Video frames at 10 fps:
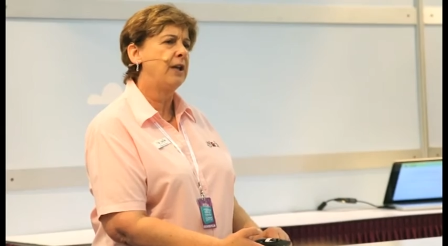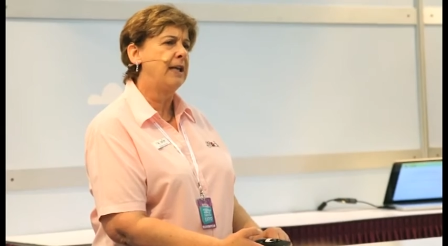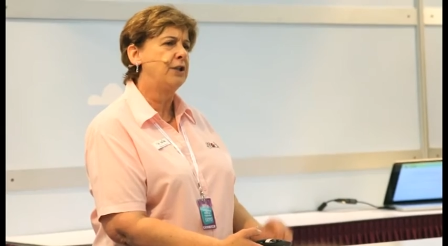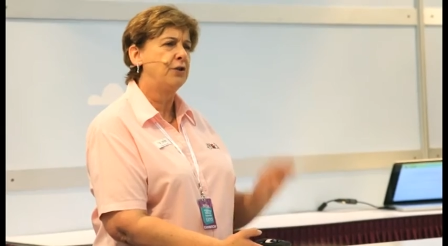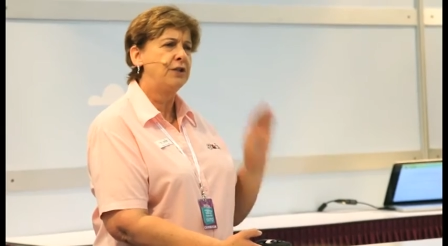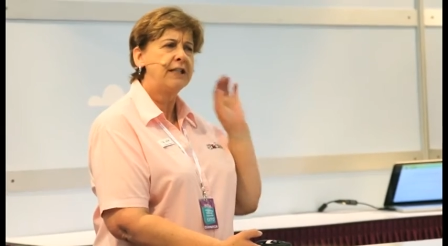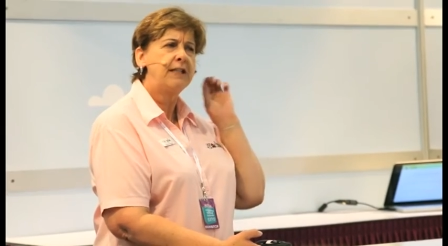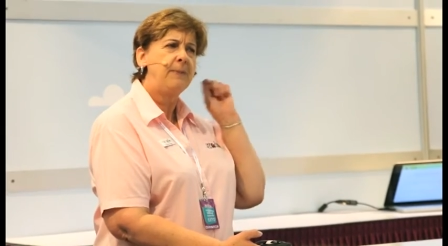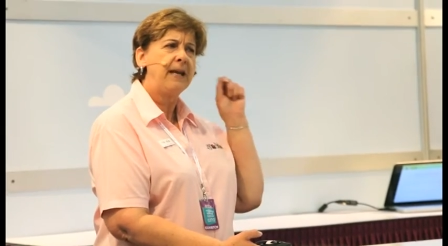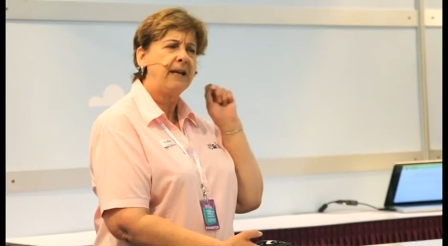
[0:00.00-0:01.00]
you need to do,
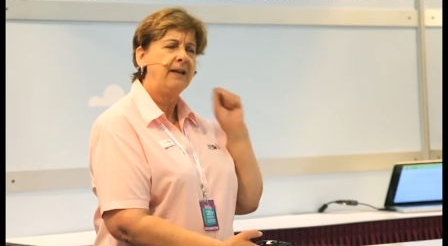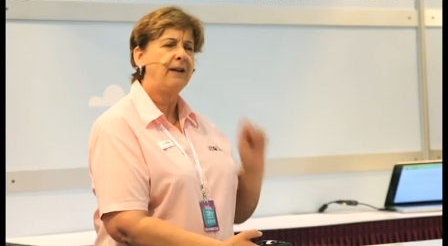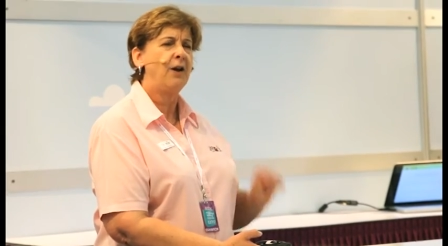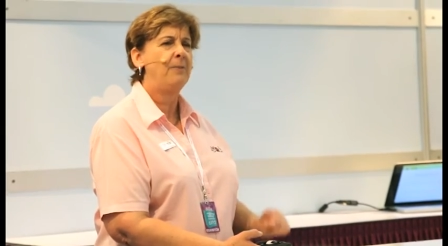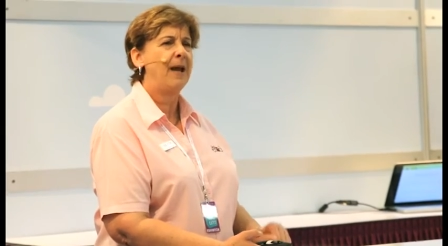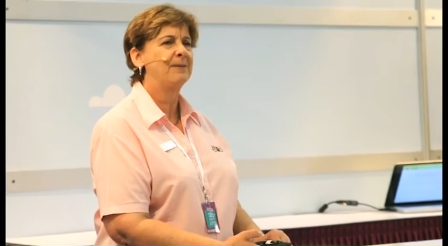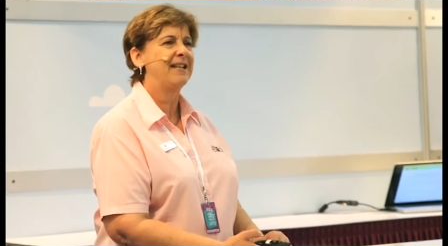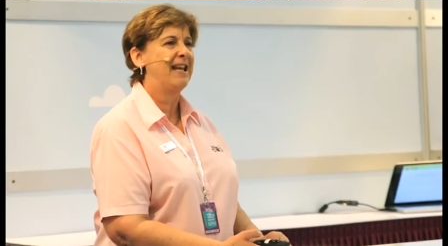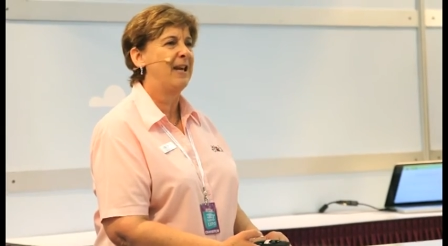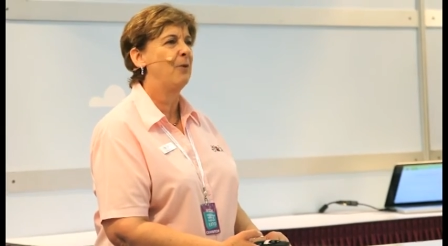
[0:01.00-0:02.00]
just to be, you know, be able
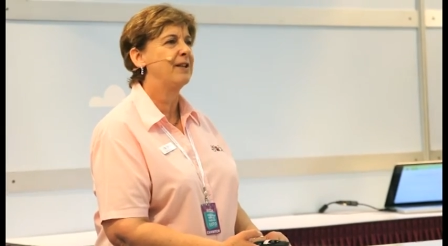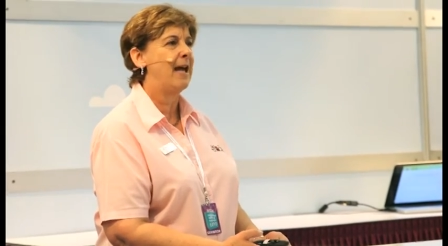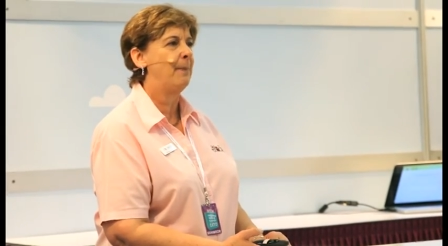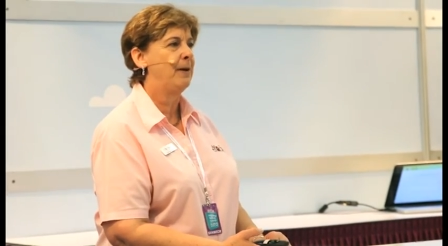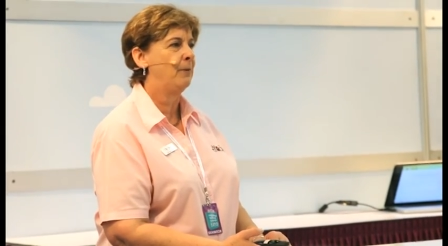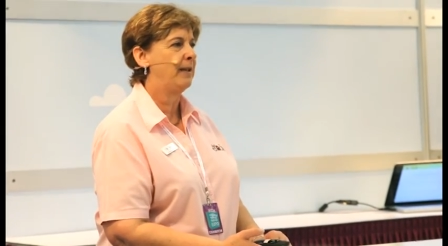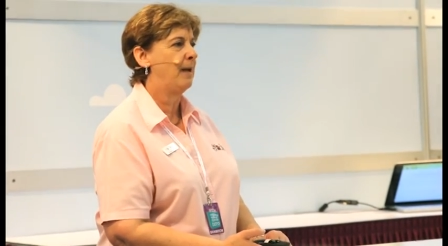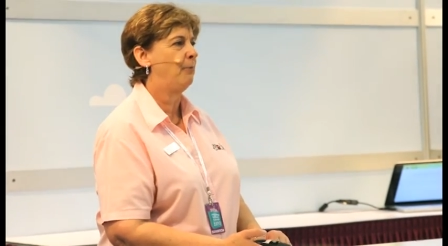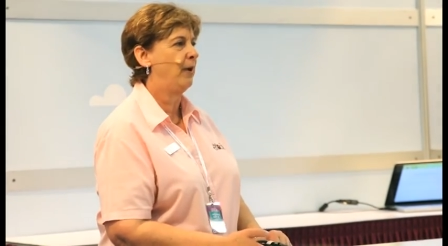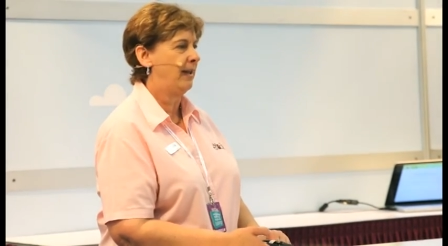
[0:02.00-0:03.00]
to hear what's happening with
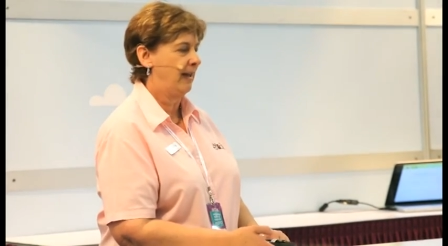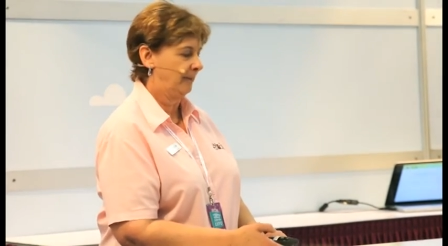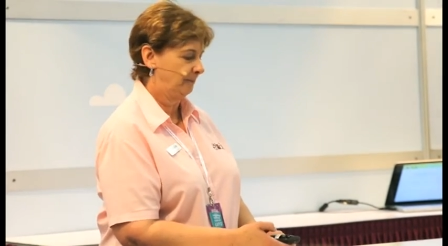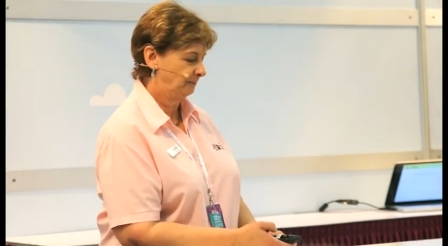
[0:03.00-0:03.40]
their breathing.